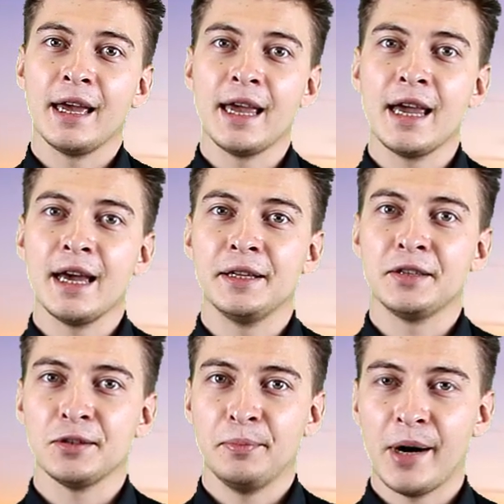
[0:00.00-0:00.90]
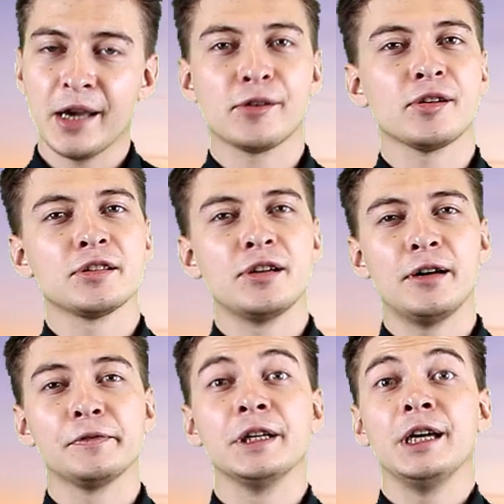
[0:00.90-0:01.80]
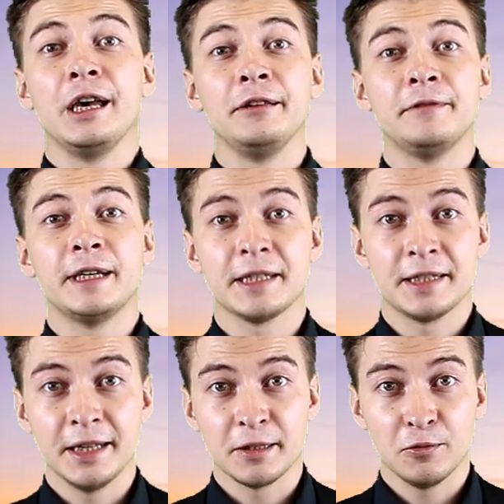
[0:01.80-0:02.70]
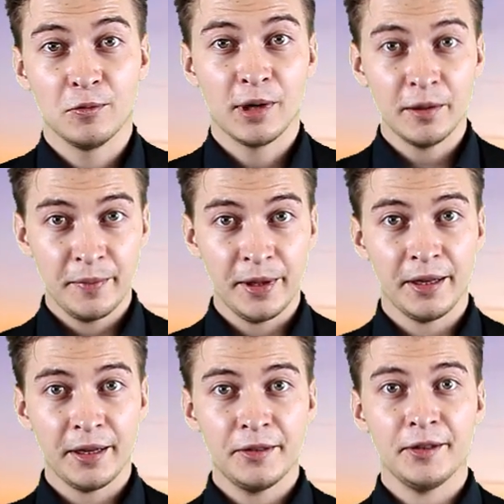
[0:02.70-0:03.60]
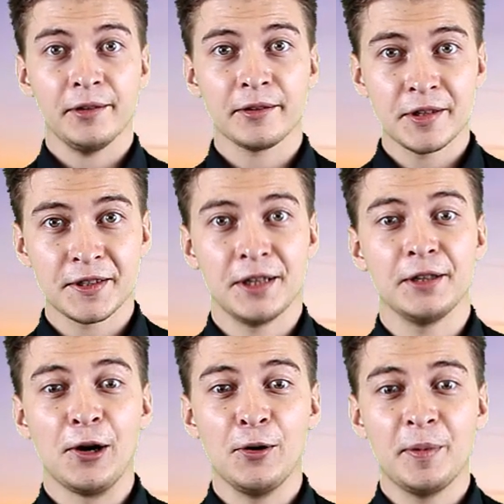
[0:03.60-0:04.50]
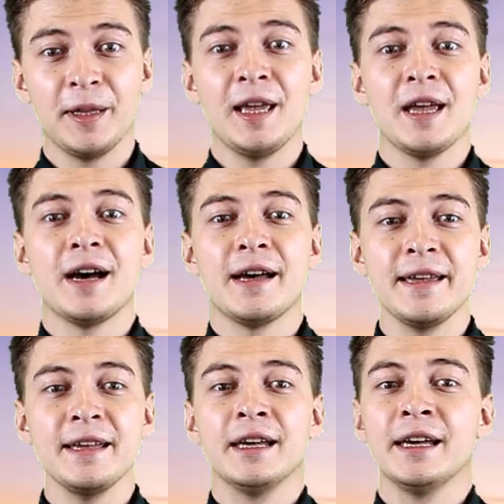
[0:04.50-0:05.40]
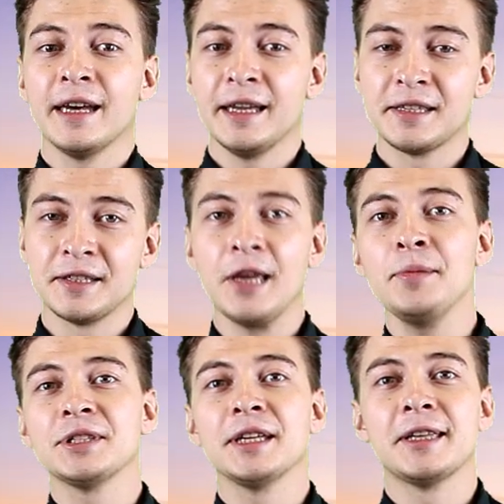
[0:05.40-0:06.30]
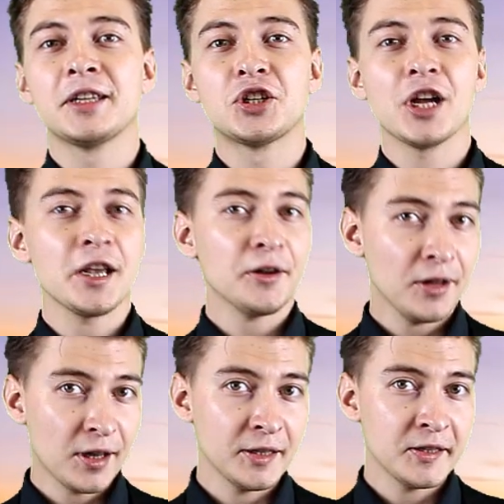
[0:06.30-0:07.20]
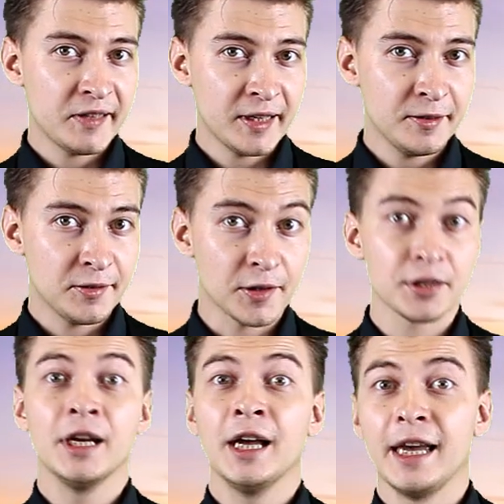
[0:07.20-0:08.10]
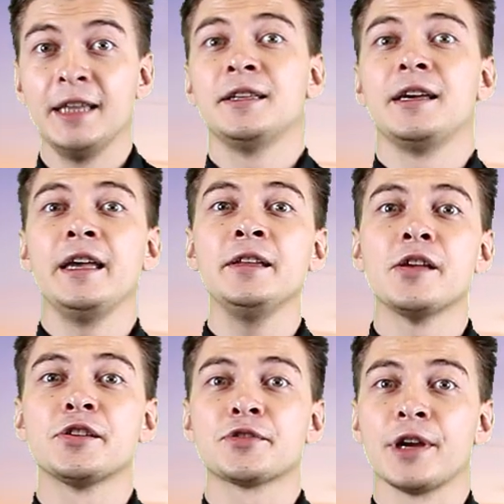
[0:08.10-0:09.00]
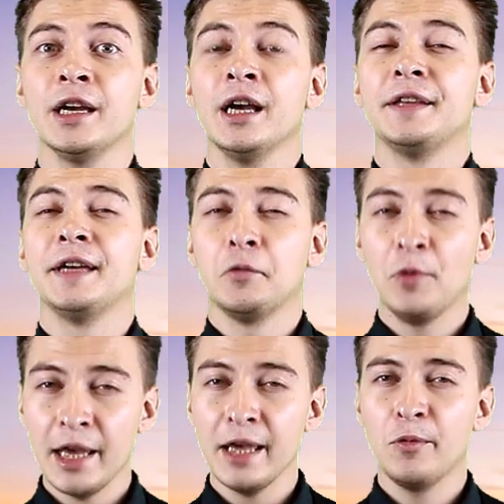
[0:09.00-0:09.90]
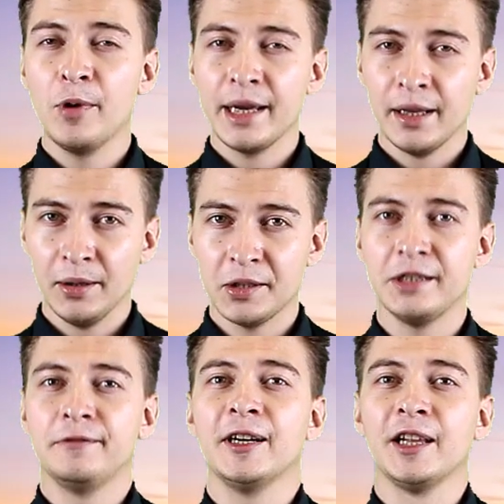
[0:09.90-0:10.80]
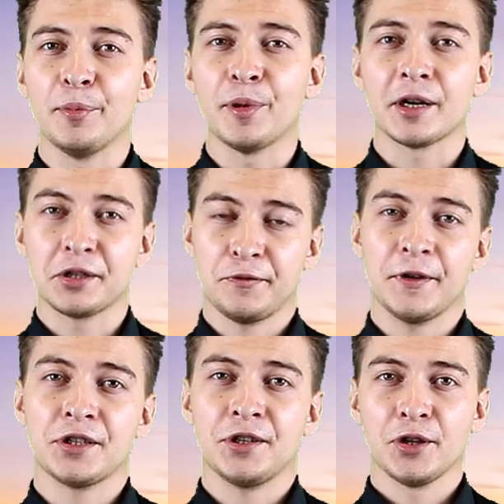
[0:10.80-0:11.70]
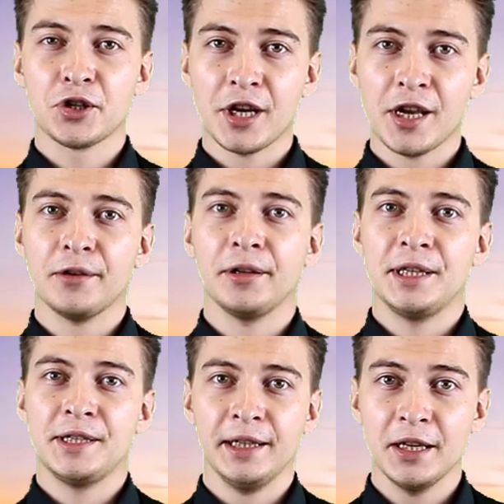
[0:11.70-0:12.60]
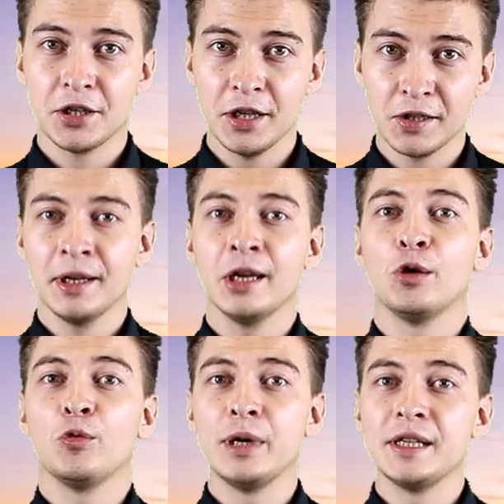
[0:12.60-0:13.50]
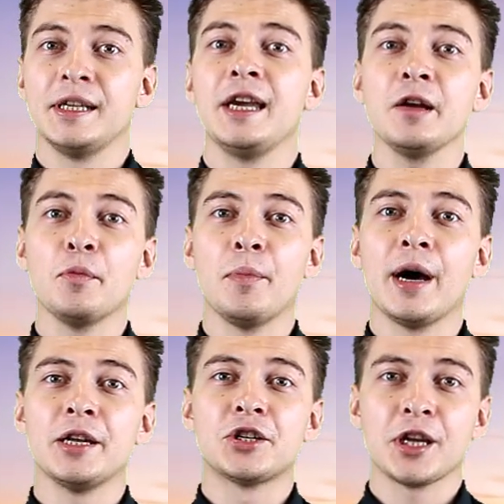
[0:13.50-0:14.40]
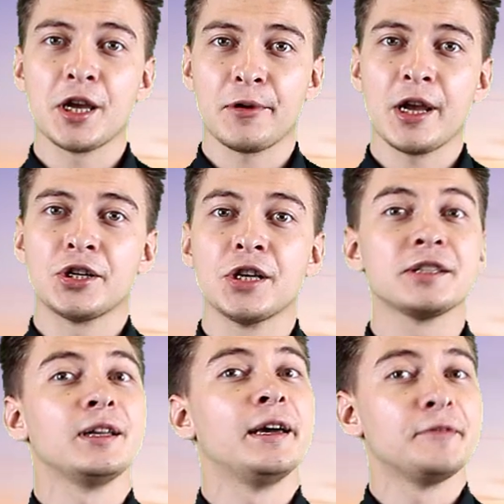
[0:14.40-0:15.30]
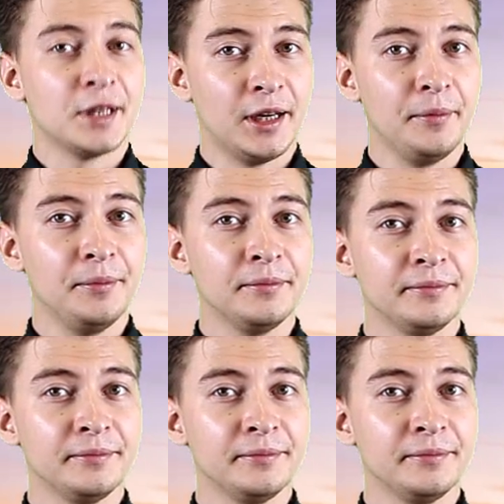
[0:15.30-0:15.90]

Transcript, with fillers: and Microsoft invested $1 billion in OpenAI, it seems that the general consensus in the industry that we will develop artificial general intelligence within my generation's lifetime.